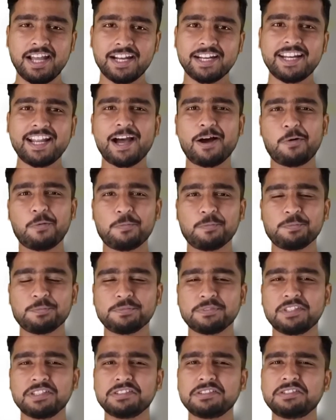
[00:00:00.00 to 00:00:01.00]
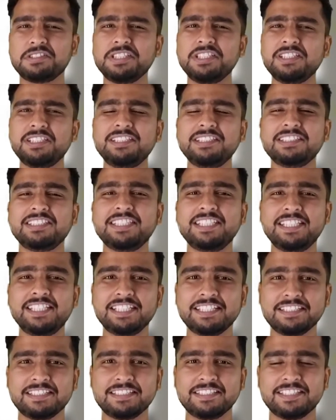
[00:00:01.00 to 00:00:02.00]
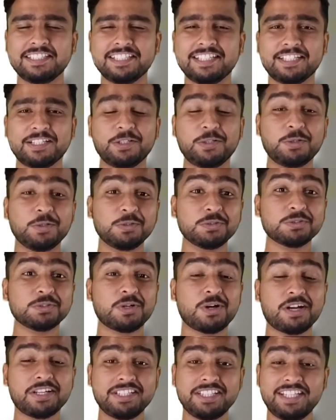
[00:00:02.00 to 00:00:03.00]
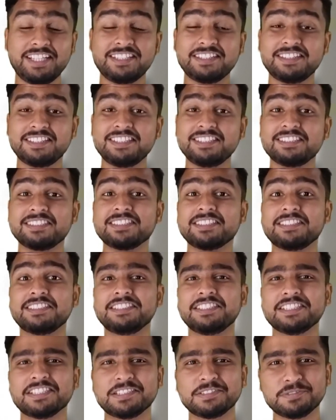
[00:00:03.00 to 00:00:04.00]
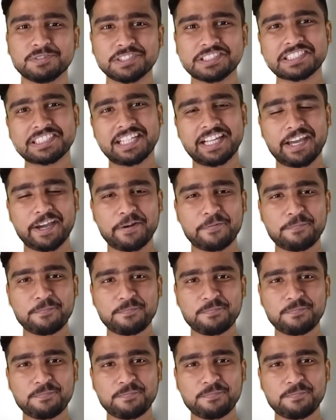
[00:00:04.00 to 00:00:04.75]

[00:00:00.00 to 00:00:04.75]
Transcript: Now, the real deal goes on in this nervous layer.